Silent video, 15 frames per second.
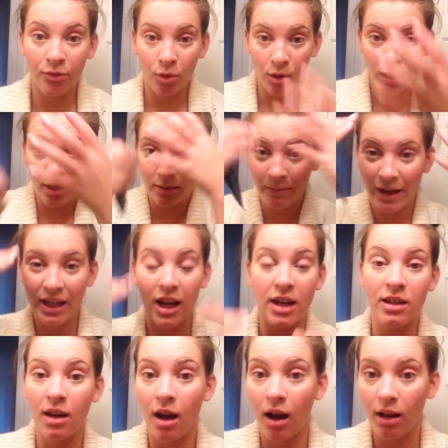for my
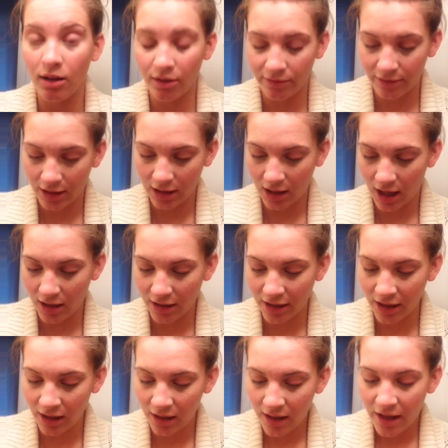kind of all over
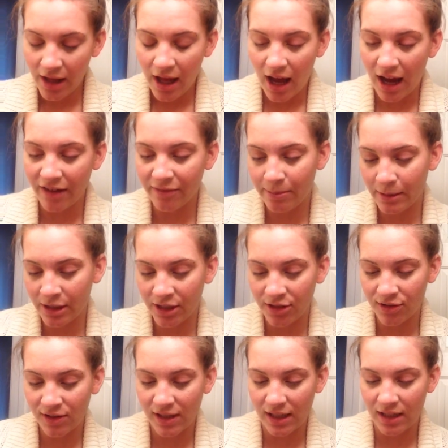color, I've been
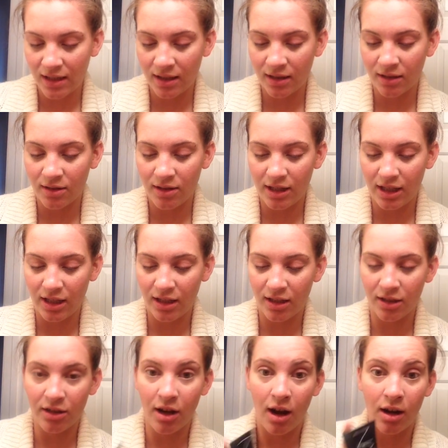using
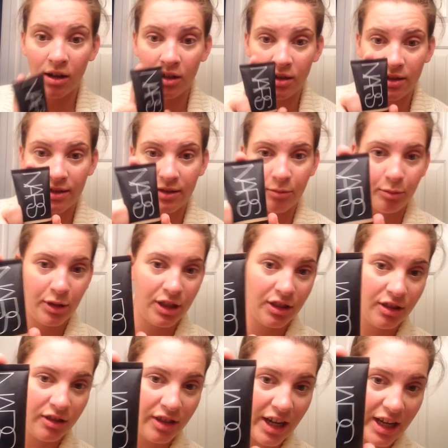the Nars
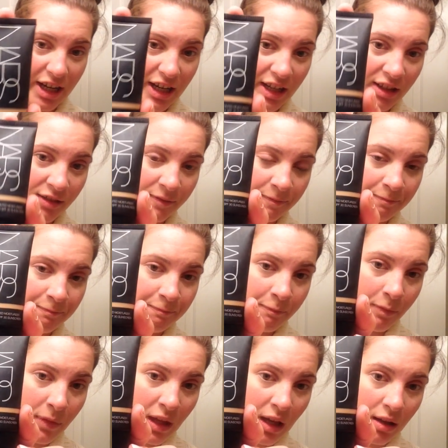Pure Radiant
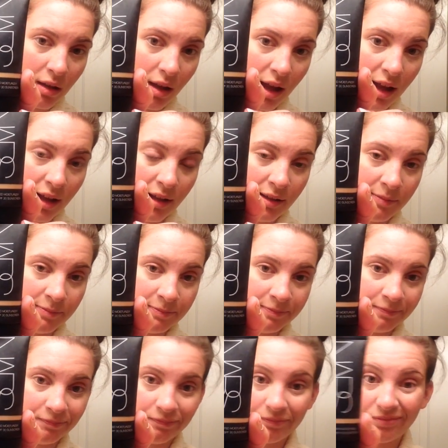
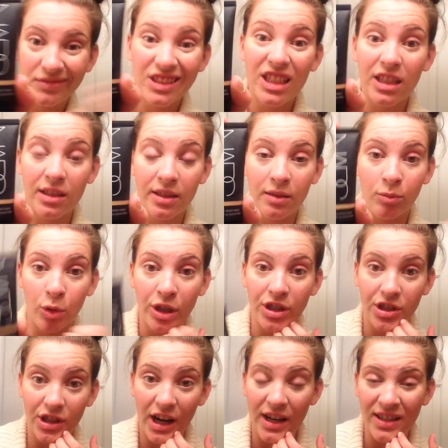Tinted
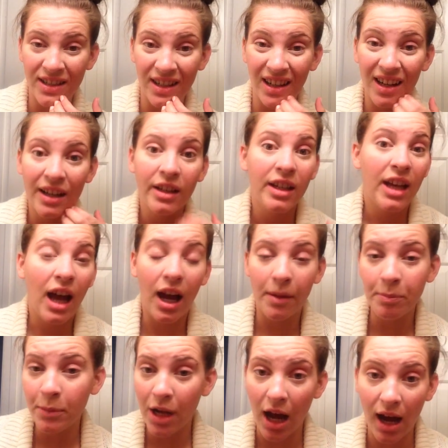Moisturizer.
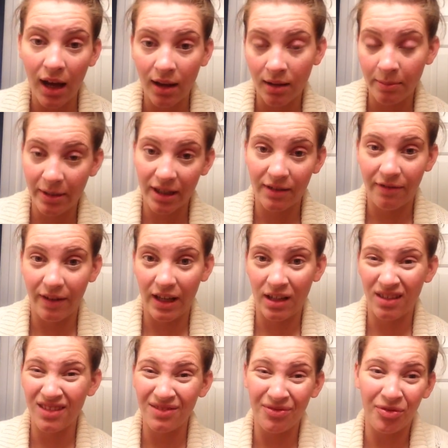I'm not a big
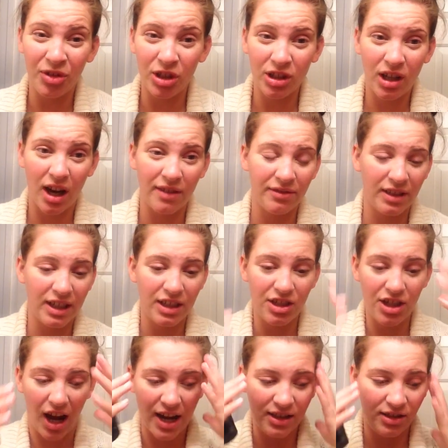fan of full
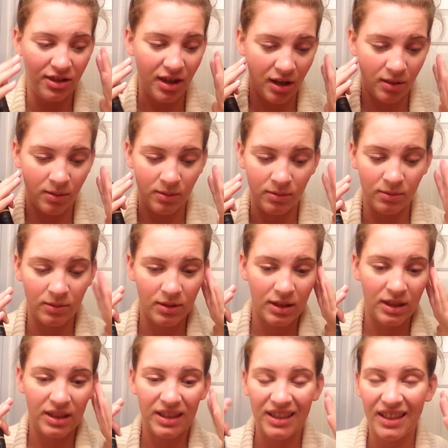coverage. I don't
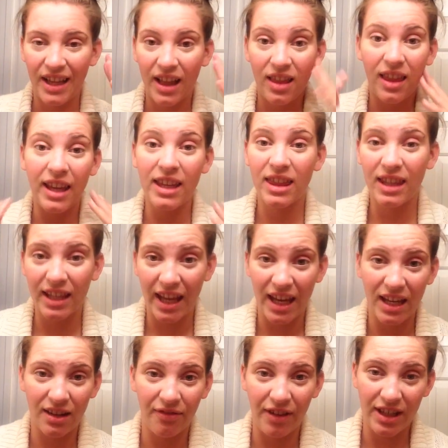like the
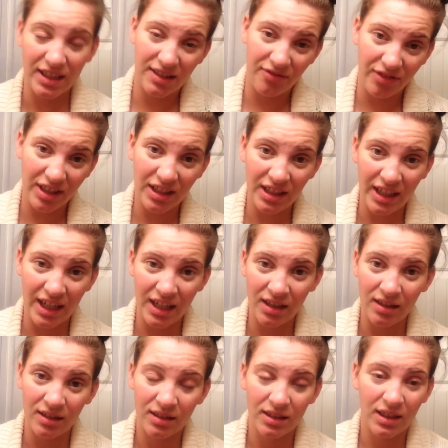cake face feeling.